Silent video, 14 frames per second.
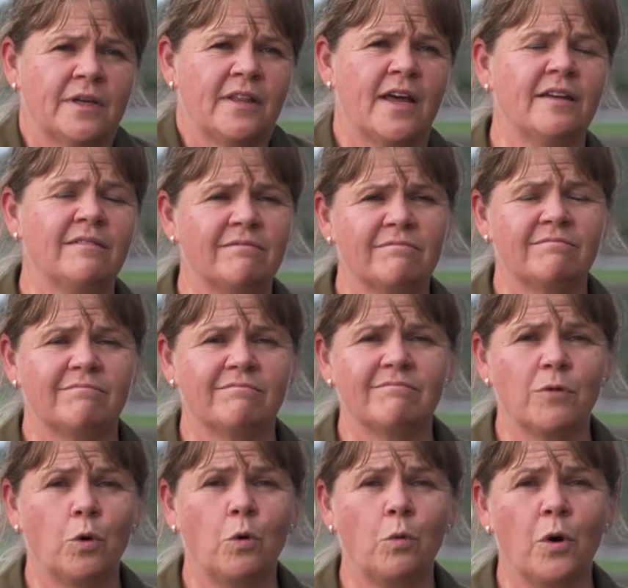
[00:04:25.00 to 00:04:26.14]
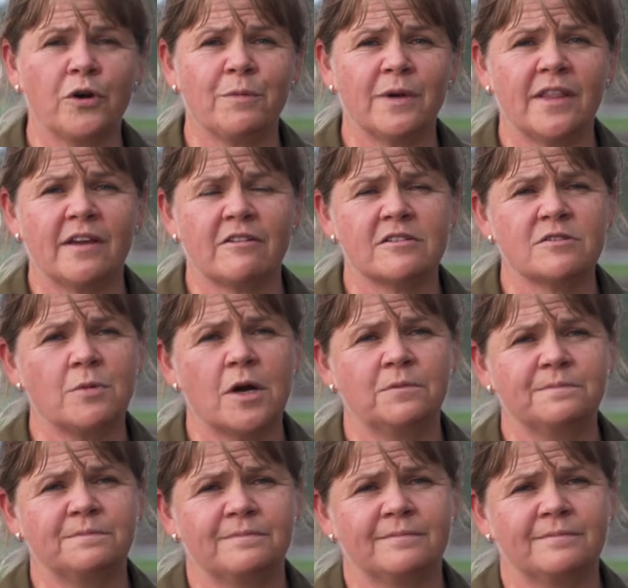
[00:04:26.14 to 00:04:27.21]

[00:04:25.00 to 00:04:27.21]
and they all want to be there as well.